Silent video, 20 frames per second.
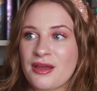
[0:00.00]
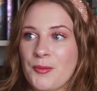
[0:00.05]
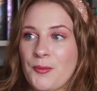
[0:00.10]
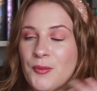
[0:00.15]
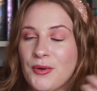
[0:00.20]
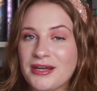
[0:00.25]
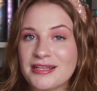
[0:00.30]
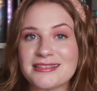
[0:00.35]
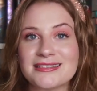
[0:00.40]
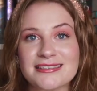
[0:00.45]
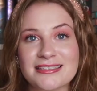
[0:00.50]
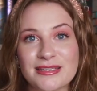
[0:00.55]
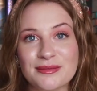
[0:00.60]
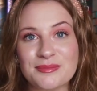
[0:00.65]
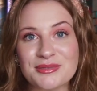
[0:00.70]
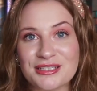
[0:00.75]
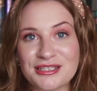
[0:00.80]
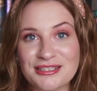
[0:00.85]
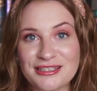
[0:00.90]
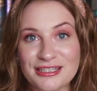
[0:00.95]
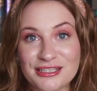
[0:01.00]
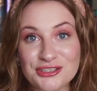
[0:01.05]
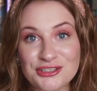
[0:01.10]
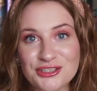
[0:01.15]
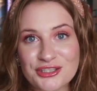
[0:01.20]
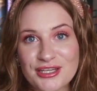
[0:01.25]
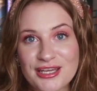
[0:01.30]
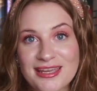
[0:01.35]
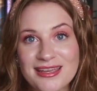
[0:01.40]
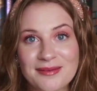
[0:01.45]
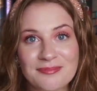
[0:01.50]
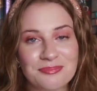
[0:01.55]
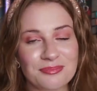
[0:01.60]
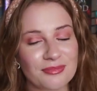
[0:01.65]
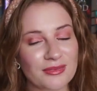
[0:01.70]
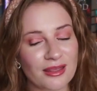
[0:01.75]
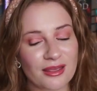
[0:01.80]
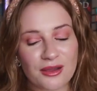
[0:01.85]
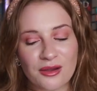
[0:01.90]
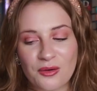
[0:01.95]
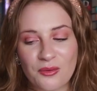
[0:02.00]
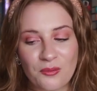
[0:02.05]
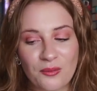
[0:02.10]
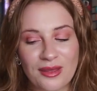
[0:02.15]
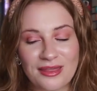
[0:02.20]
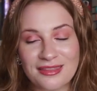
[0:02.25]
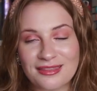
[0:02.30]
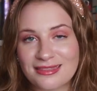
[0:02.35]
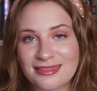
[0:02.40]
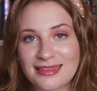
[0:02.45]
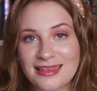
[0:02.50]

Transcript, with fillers: what it seems initially with